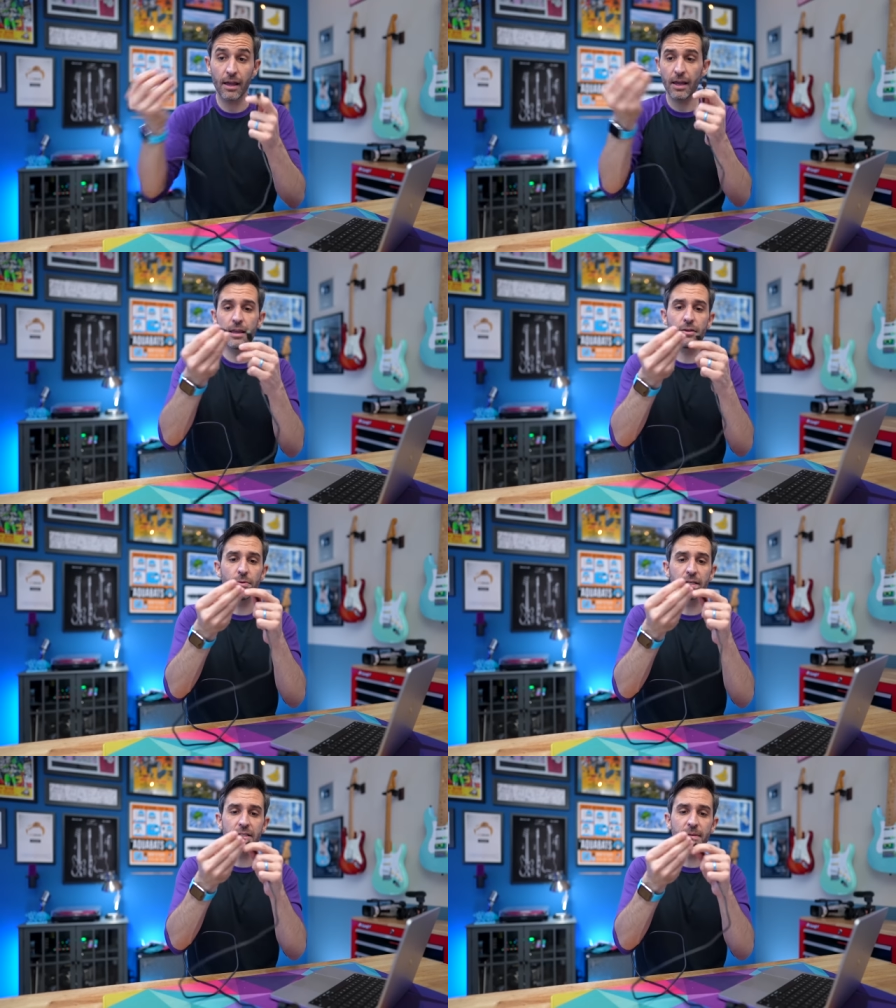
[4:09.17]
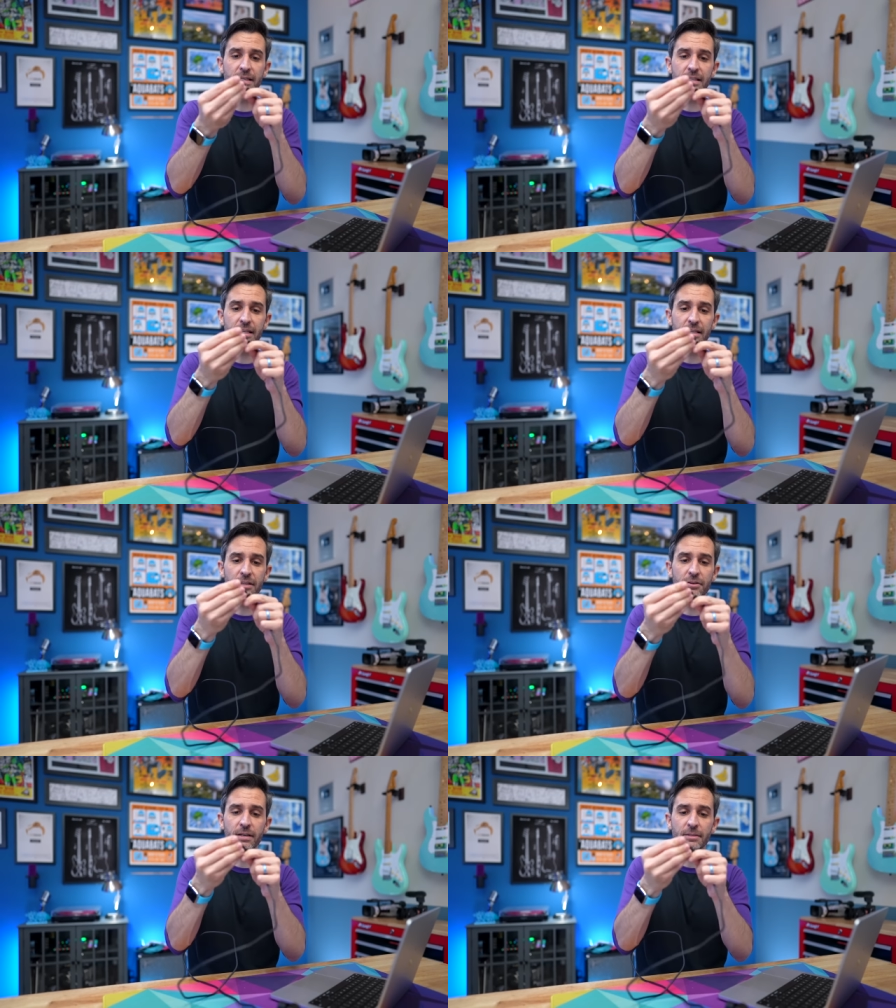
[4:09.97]
a U S B C
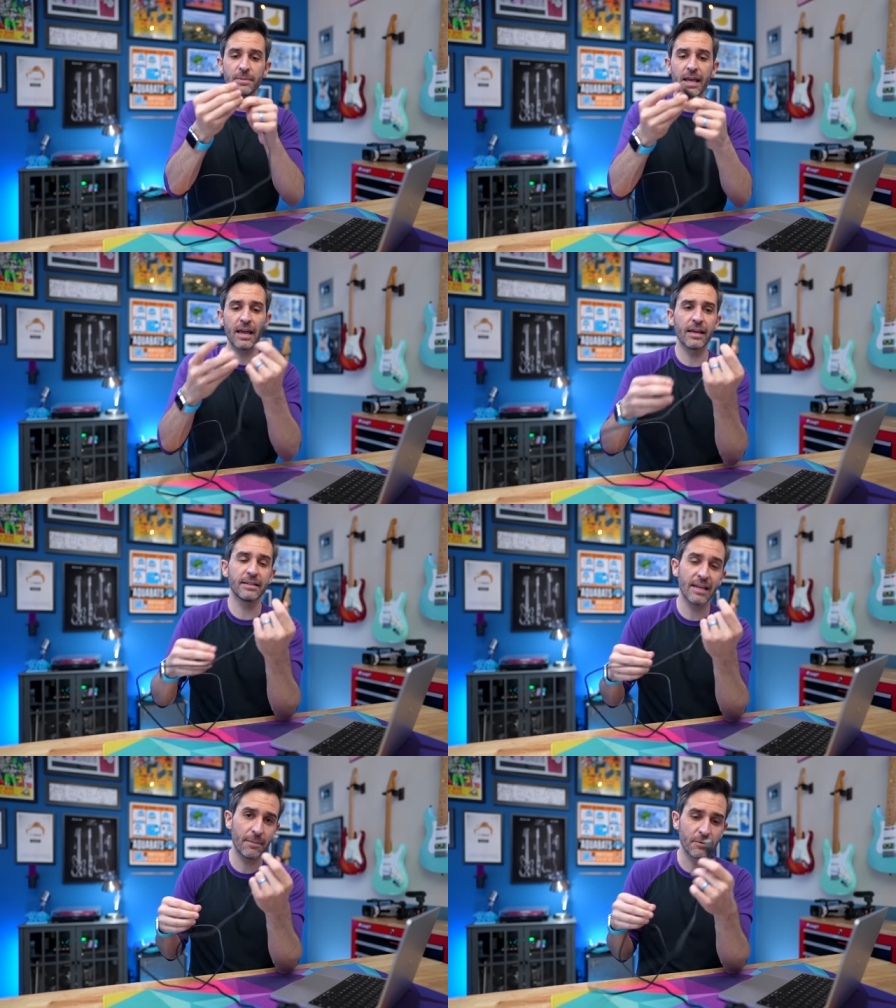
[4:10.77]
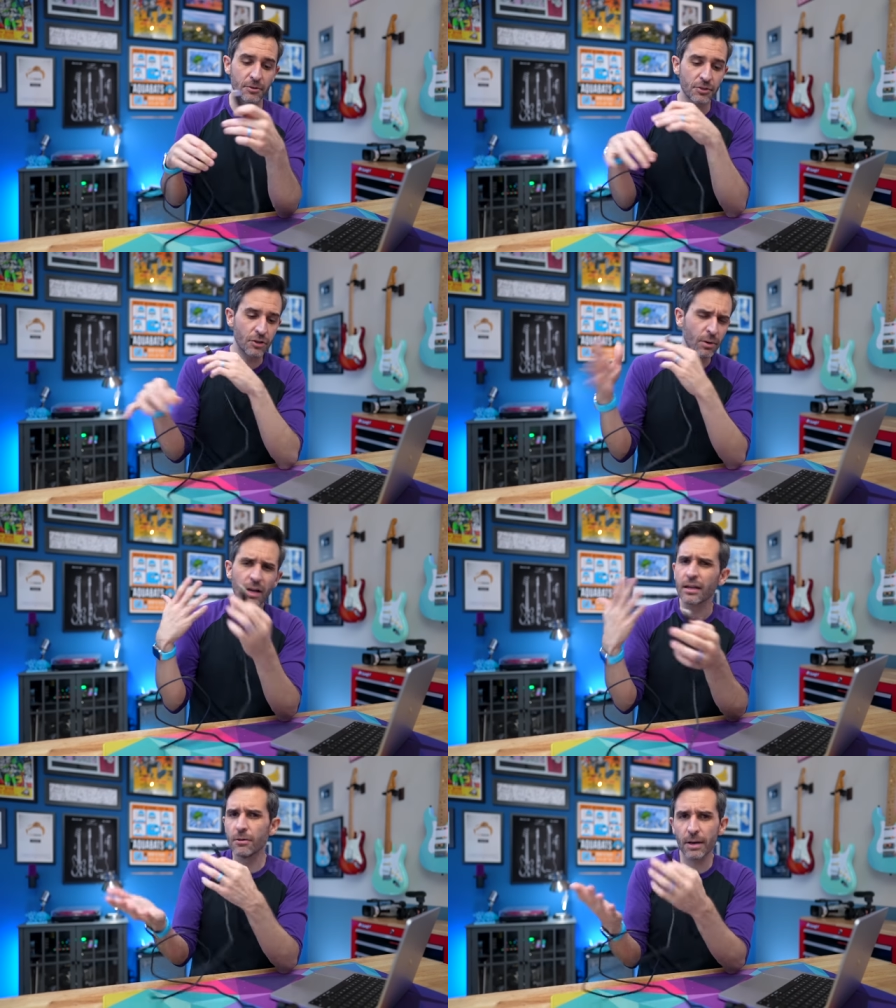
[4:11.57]
to U S B A adapter. So
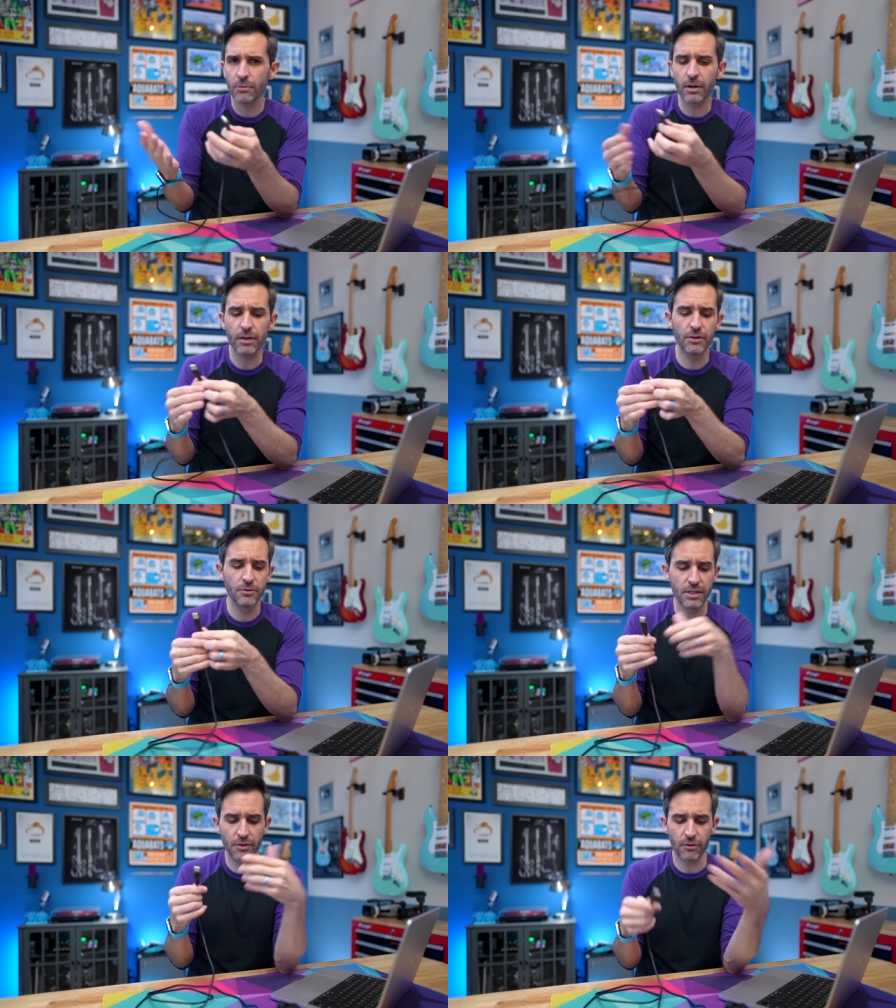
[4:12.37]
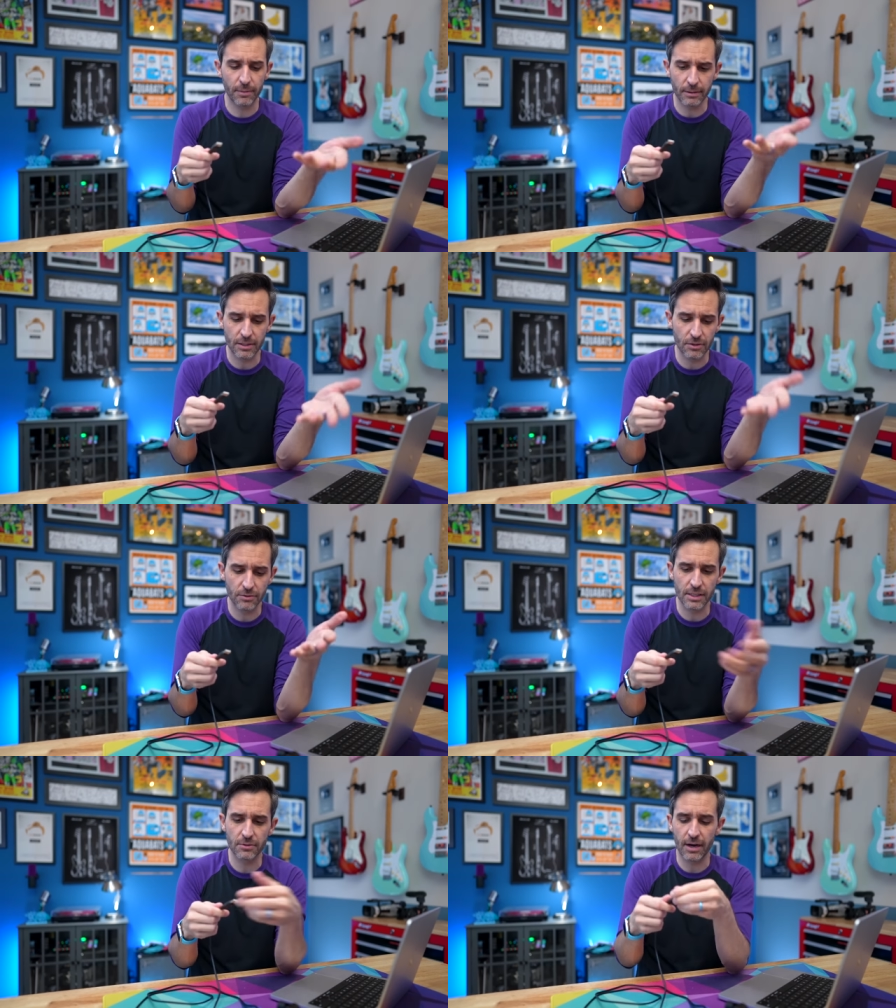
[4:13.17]
no matter what you're using, you're gonna be able to
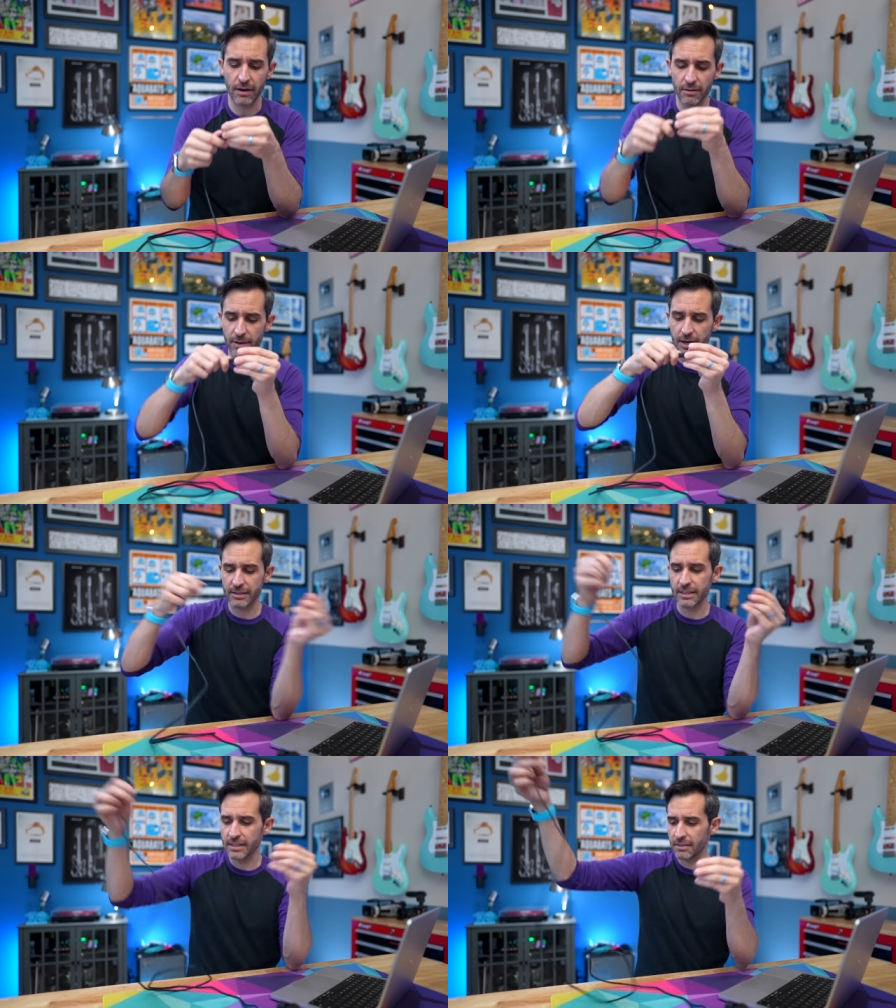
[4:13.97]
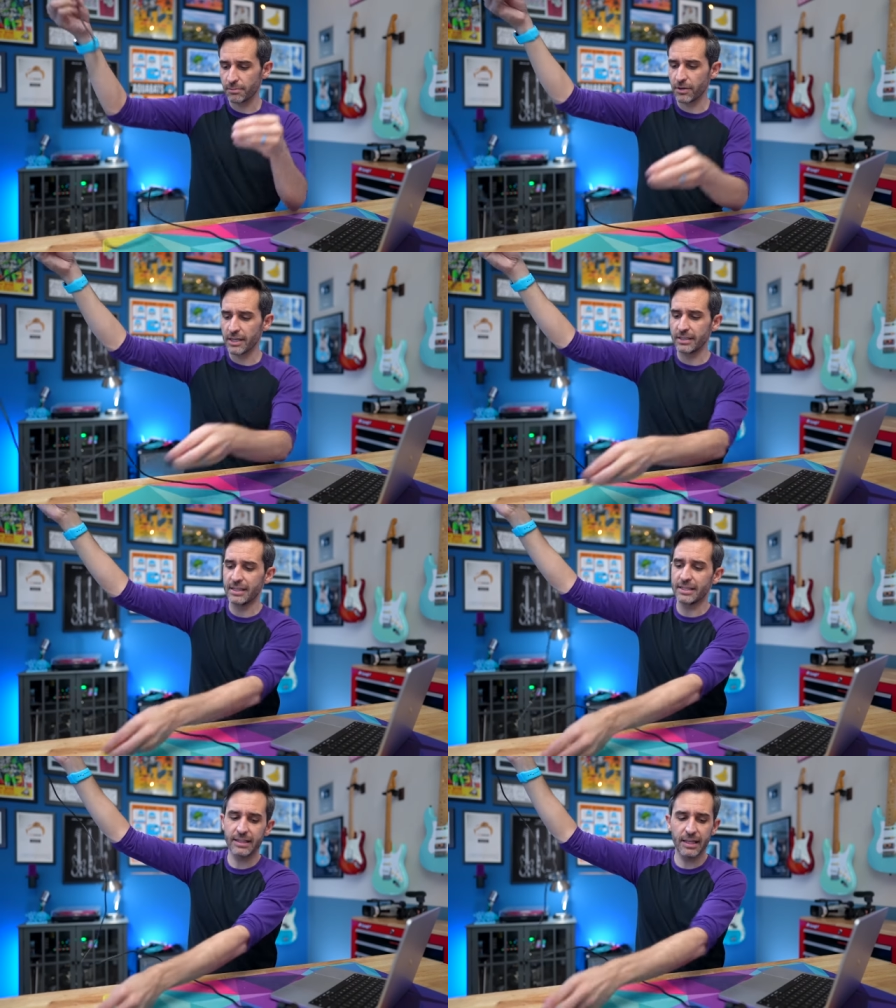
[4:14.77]
use this right out of the box. This is a pretty
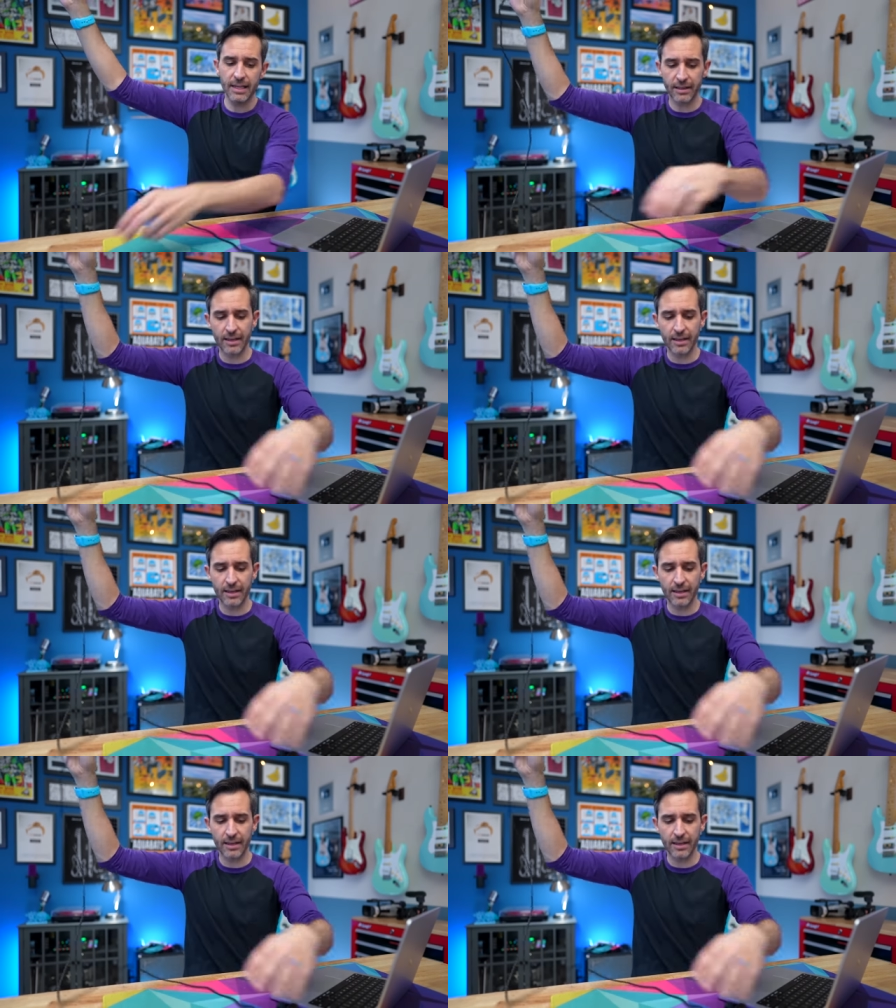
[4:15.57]
decent length